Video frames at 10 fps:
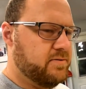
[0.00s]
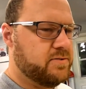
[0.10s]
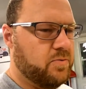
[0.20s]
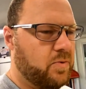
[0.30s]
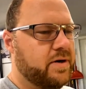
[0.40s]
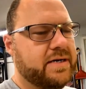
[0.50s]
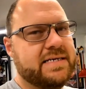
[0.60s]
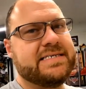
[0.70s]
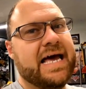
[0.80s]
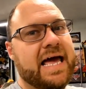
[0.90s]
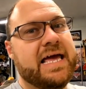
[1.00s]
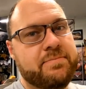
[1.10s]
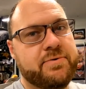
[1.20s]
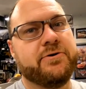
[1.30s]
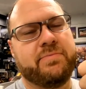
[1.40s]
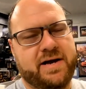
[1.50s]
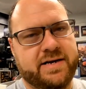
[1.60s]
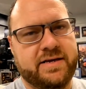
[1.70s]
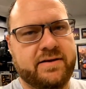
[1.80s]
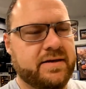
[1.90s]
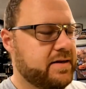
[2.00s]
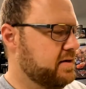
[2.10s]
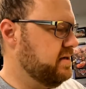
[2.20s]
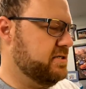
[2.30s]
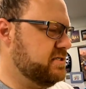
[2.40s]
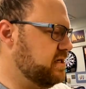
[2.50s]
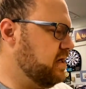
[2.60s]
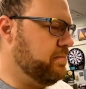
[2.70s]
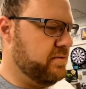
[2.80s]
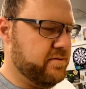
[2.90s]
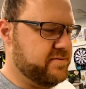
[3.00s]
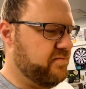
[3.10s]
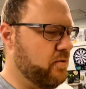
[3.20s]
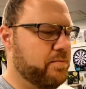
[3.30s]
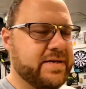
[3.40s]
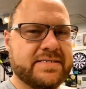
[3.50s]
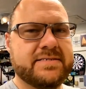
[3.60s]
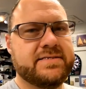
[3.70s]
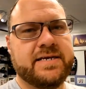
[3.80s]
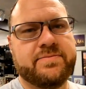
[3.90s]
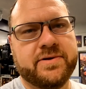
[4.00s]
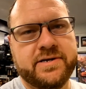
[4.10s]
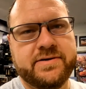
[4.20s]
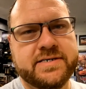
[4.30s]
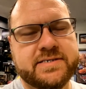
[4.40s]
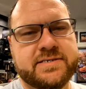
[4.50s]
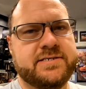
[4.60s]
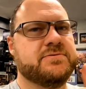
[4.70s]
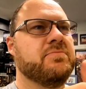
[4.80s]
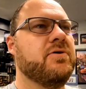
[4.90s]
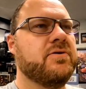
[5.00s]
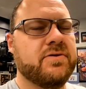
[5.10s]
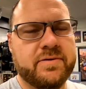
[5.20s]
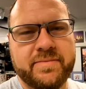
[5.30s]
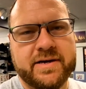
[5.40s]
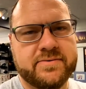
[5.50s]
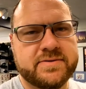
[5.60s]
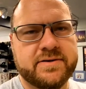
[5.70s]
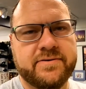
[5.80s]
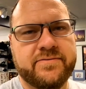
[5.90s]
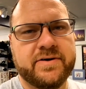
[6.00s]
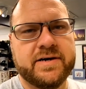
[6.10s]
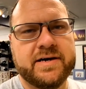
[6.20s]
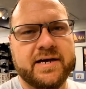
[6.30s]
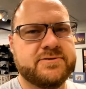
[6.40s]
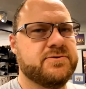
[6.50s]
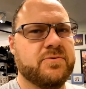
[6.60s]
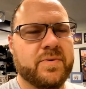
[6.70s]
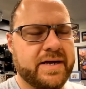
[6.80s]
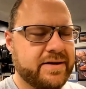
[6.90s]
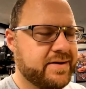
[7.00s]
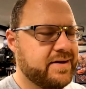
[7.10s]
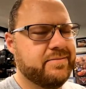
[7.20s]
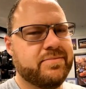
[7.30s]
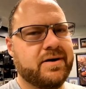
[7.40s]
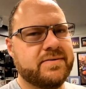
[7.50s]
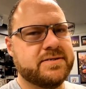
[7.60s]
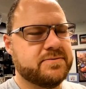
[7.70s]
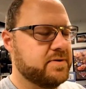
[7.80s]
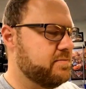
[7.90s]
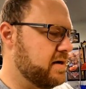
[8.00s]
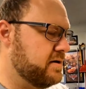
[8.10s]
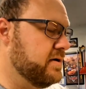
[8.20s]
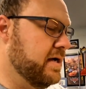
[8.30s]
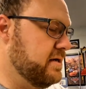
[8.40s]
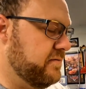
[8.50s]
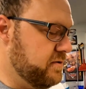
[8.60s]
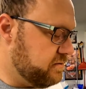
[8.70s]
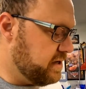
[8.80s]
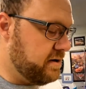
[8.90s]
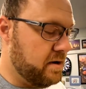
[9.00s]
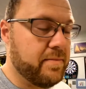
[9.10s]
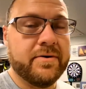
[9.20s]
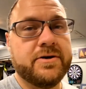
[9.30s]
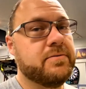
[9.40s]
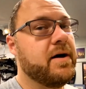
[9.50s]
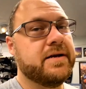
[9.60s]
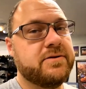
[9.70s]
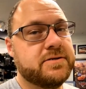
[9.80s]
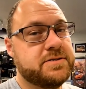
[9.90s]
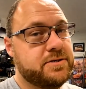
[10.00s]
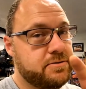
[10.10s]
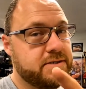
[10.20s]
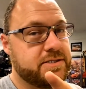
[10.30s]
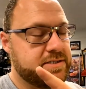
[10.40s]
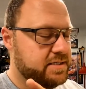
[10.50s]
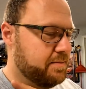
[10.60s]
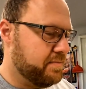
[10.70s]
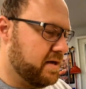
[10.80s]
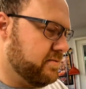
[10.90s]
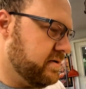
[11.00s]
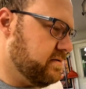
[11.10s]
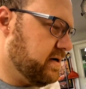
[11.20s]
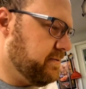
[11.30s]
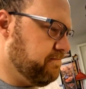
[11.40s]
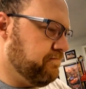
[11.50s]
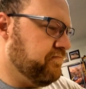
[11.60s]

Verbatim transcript: So one, tape your body. And just a couple of those four pieces of tape on there. Yes, it's a small amount of uh, extra weight. Probably doesn't really matter. Now, if you don't care how good your body looks, then you can just skip that one, right?